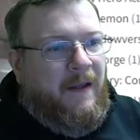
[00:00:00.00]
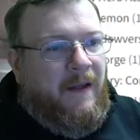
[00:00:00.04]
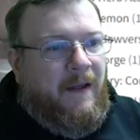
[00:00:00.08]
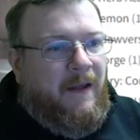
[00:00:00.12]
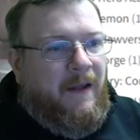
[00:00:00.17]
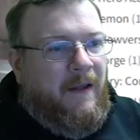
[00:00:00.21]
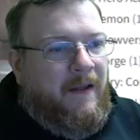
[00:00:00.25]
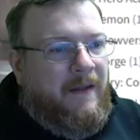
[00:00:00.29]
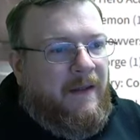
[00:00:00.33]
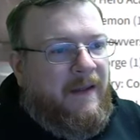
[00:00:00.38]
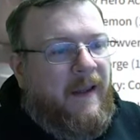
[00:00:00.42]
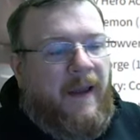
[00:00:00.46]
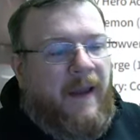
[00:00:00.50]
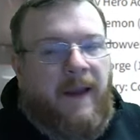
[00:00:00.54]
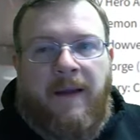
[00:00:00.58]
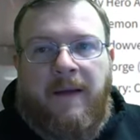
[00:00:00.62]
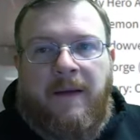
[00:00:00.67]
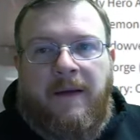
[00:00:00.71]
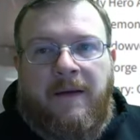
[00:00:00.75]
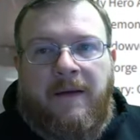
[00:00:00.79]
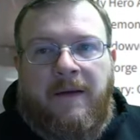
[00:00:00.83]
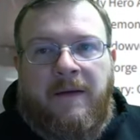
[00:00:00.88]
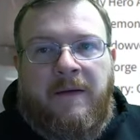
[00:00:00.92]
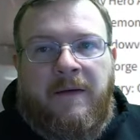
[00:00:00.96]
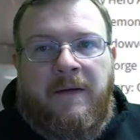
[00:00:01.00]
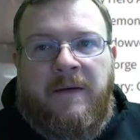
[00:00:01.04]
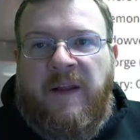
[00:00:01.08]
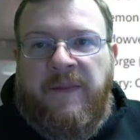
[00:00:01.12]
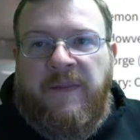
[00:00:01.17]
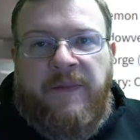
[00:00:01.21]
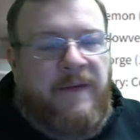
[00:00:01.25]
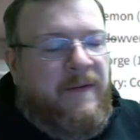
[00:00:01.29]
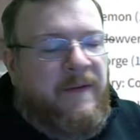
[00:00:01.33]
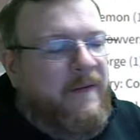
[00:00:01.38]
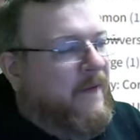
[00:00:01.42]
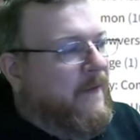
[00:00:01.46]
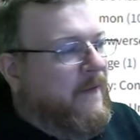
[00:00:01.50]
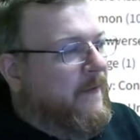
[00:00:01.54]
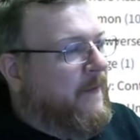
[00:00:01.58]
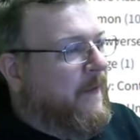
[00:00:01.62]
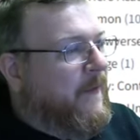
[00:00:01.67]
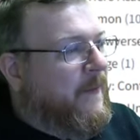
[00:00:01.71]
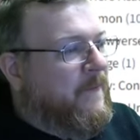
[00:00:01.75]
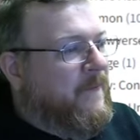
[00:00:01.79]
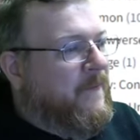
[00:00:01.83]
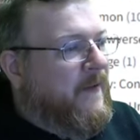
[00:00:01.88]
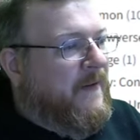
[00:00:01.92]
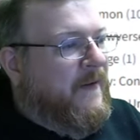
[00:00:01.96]
yeah, nothing
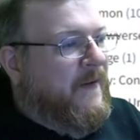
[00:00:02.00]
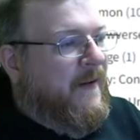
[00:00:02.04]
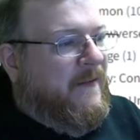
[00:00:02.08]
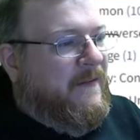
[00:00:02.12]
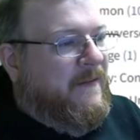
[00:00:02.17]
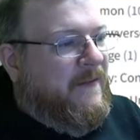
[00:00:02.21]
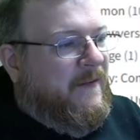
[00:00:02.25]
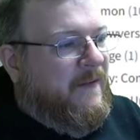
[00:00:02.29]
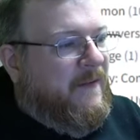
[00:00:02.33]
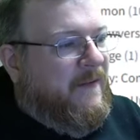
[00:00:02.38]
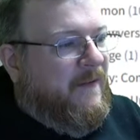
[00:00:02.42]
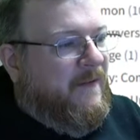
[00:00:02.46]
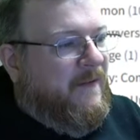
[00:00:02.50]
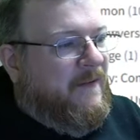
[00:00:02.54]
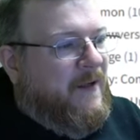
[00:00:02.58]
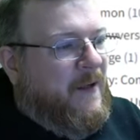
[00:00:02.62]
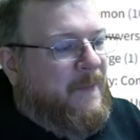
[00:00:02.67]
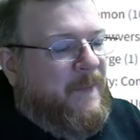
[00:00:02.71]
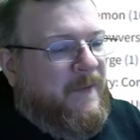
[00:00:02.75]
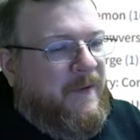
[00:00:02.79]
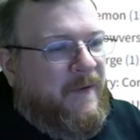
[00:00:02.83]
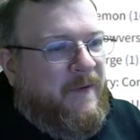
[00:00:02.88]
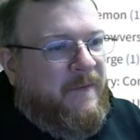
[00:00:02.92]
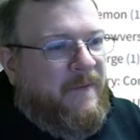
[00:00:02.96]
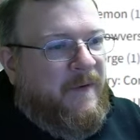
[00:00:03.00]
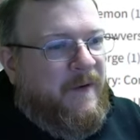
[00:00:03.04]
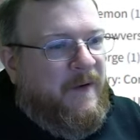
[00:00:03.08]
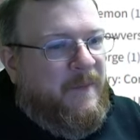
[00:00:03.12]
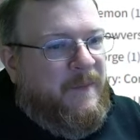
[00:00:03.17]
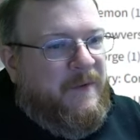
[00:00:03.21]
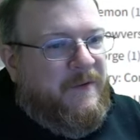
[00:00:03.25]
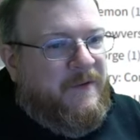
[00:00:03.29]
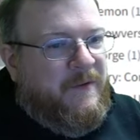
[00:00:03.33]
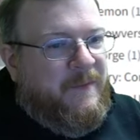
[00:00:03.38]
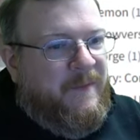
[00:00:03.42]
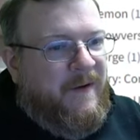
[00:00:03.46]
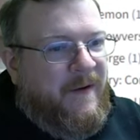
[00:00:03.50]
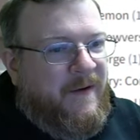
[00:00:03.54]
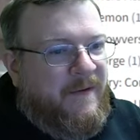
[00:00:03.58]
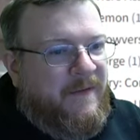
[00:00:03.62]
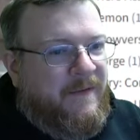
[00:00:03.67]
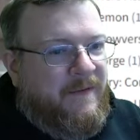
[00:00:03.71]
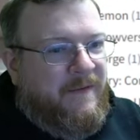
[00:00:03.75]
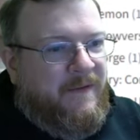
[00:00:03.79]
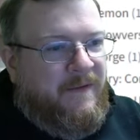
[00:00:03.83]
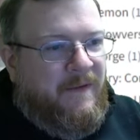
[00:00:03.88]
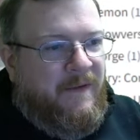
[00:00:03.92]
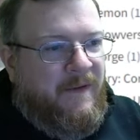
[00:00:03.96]
nothing fantastic. A couple of uh, booster
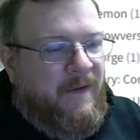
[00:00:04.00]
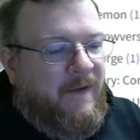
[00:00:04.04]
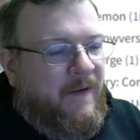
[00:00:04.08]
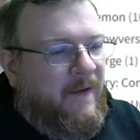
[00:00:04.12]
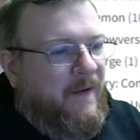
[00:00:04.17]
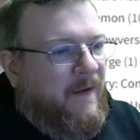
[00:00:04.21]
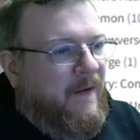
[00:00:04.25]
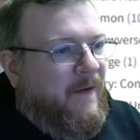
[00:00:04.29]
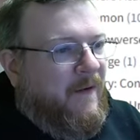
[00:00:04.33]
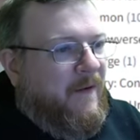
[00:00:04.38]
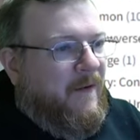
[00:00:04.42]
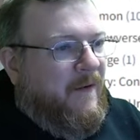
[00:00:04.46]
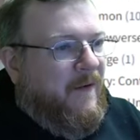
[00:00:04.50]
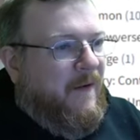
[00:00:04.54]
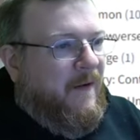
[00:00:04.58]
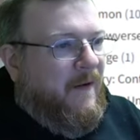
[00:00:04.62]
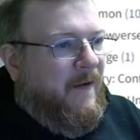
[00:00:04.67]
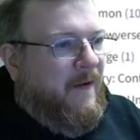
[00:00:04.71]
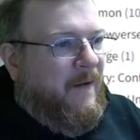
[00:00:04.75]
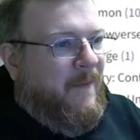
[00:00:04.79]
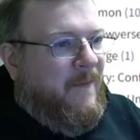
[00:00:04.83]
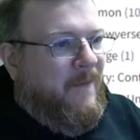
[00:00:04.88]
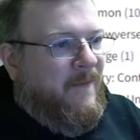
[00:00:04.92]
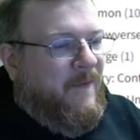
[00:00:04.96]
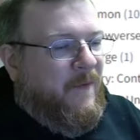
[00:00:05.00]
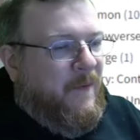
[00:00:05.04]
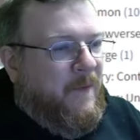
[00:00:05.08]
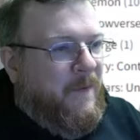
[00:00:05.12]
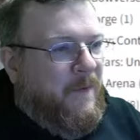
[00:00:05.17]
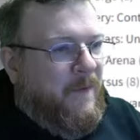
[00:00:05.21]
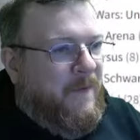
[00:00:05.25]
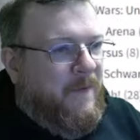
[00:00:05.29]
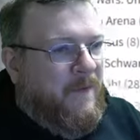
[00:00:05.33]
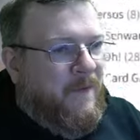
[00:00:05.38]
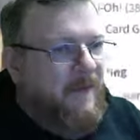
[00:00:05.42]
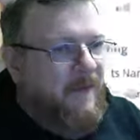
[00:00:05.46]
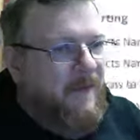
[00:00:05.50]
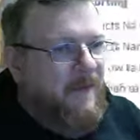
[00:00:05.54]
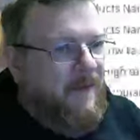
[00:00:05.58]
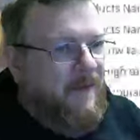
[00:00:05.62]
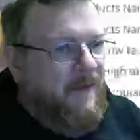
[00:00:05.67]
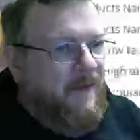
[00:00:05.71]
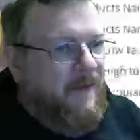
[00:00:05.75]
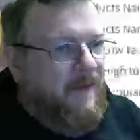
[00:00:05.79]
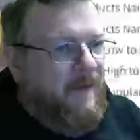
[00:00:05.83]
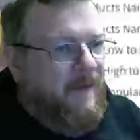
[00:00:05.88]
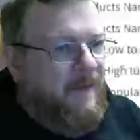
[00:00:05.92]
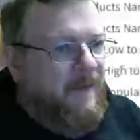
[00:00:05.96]
boxes um, for
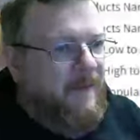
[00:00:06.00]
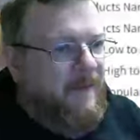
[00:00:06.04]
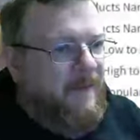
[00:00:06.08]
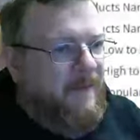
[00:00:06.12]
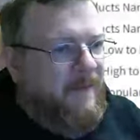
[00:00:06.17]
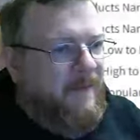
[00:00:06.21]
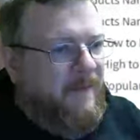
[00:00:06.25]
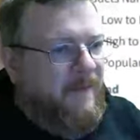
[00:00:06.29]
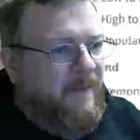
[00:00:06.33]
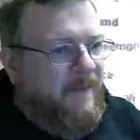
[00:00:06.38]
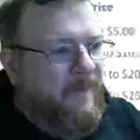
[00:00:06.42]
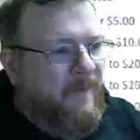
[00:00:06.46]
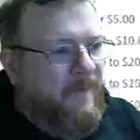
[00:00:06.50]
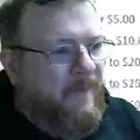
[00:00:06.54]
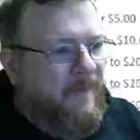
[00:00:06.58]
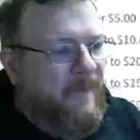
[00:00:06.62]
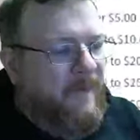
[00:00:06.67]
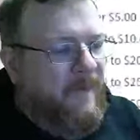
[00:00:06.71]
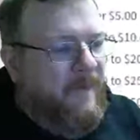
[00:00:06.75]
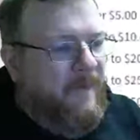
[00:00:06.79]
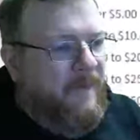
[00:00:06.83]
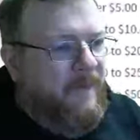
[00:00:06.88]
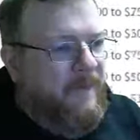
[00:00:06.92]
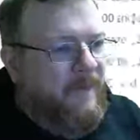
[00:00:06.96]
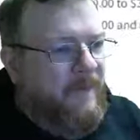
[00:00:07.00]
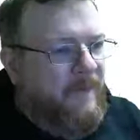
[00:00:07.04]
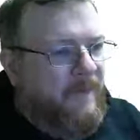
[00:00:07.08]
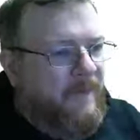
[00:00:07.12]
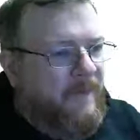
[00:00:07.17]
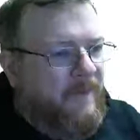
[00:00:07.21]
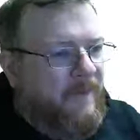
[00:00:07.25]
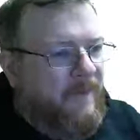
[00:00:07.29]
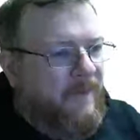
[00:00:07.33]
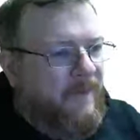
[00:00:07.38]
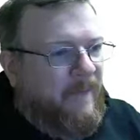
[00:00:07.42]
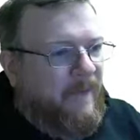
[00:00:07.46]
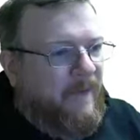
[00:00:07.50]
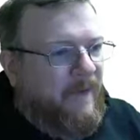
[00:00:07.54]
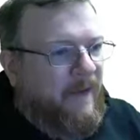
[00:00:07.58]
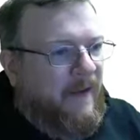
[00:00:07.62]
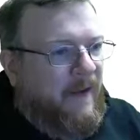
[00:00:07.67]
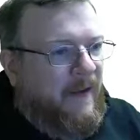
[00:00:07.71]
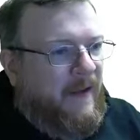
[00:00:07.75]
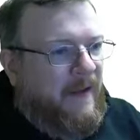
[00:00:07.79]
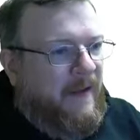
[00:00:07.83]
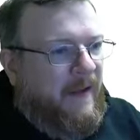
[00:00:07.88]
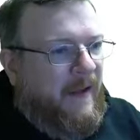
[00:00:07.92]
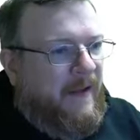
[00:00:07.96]
uh, you know a,
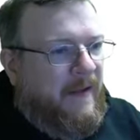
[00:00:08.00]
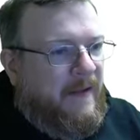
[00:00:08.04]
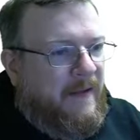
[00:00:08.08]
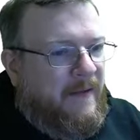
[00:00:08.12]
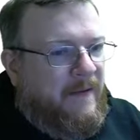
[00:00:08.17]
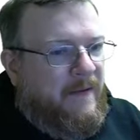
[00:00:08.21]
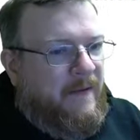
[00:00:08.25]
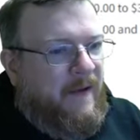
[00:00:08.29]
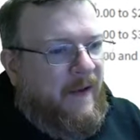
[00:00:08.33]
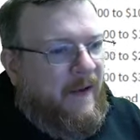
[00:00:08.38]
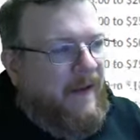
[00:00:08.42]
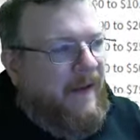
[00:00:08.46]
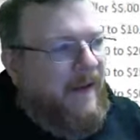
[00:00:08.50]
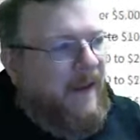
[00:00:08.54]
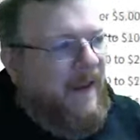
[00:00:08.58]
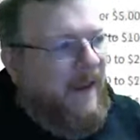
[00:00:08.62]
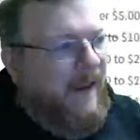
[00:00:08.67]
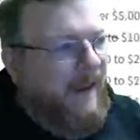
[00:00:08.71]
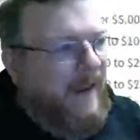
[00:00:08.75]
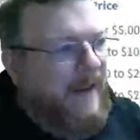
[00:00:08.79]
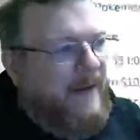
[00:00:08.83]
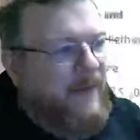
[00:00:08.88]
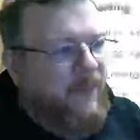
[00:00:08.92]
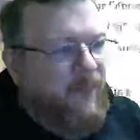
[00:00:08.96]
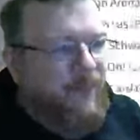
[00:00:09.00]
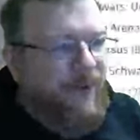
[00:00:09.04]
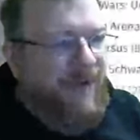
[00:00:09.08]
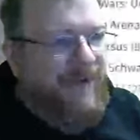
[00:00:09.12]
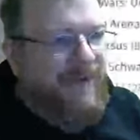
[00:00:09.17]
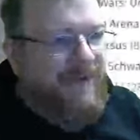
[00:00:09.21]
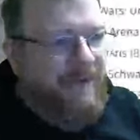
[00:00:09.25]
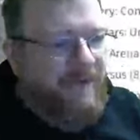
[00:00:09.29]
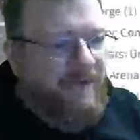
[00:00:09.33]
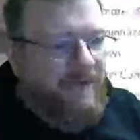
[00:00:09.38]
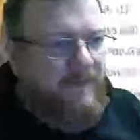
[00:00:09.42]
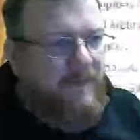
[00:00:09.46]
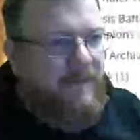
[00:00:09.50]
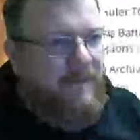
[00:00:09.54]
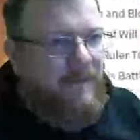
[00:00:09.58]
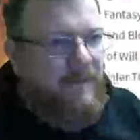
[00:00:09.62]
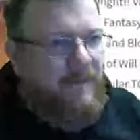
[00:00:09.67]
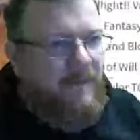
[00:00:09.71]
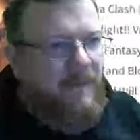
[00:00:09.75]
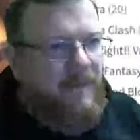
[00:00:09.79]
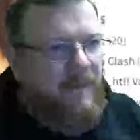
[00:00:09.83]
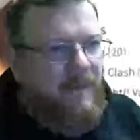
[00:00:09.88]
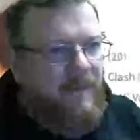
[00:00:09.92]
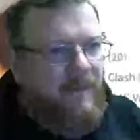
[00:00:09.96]
a, a high price.
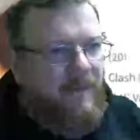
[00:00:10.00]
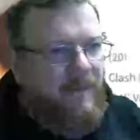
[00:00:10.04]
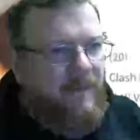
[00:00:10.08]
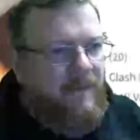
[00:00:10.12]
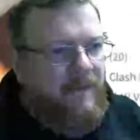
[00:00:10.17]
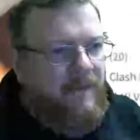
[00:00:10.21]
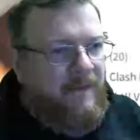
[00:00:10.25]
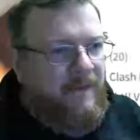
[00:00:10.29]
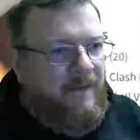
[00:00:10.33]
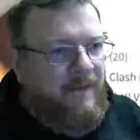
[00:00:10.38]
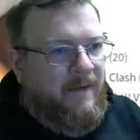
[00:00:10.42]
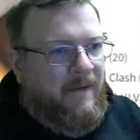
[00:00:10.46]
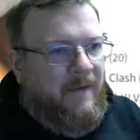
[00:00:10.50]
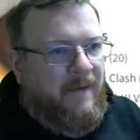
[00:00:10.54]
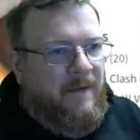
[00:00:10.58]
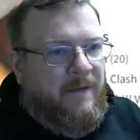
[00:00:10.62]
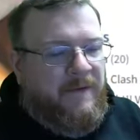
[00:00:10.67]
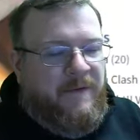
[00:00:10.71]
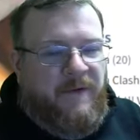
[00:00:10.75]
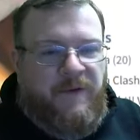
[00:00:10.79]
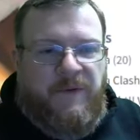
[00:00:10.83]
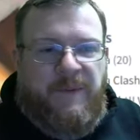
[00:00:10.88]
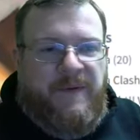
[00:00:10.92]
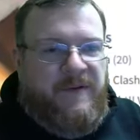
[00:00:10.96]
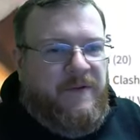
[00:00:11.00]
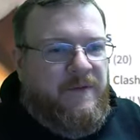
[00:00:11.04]
Uh, there's no special